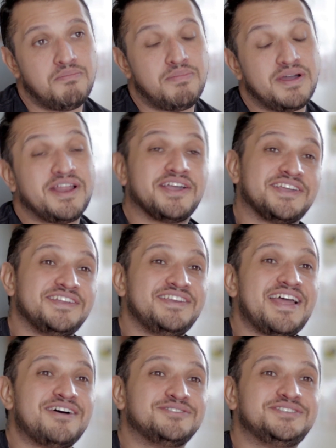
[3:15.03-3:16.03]
But I can
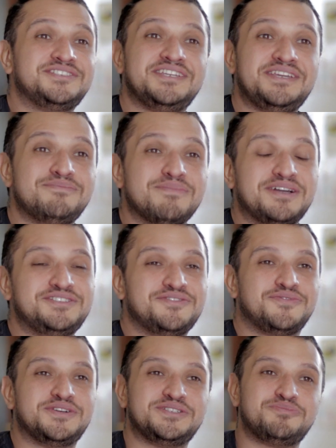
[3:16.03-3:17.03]
now see much
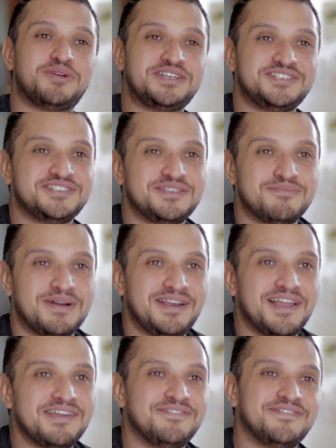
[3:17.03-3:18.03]
of what is precious in my
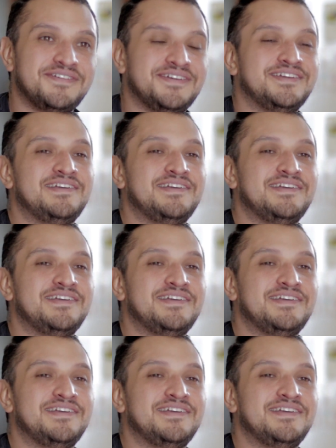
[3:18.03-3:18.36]
life.